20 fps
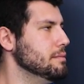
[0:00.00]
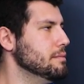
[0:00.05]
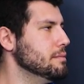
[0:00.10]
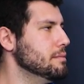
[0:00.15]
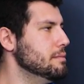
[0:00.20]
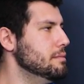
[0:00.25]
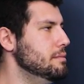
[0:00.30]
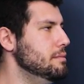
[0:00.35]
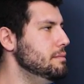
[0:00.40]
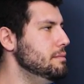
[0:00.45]

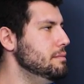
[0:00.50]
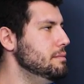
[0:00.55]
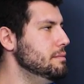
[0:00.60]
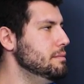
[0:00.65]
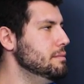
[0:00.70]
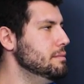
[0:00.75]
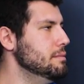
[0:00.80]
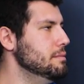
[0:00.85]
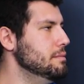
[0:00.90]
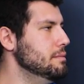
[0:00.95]

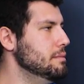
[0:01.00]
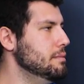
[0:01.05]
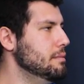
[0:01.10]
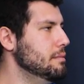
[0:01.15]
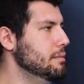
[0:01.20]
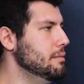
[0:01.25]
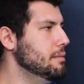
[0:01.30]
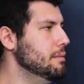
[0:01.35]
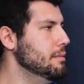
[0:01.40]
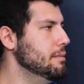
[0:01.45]

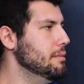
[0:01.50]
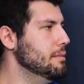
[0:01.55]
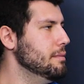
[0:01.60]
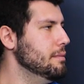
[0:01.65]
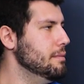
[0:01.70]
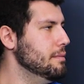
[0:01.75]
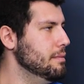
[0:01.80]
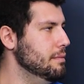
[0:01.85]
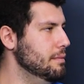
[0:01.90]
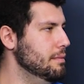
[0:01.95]

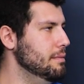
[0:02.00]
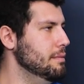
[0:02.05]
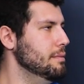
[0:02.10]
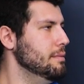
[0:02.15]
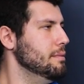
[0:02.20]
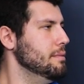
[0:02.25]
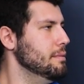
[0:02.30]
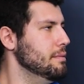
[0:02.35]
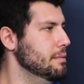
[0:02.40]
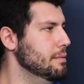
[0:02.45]

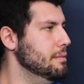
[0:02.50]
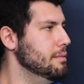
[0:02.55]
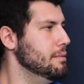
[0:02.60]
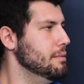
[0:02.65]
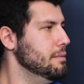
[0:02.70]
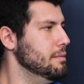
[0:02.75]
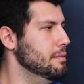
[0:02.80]
The person shown says nothing.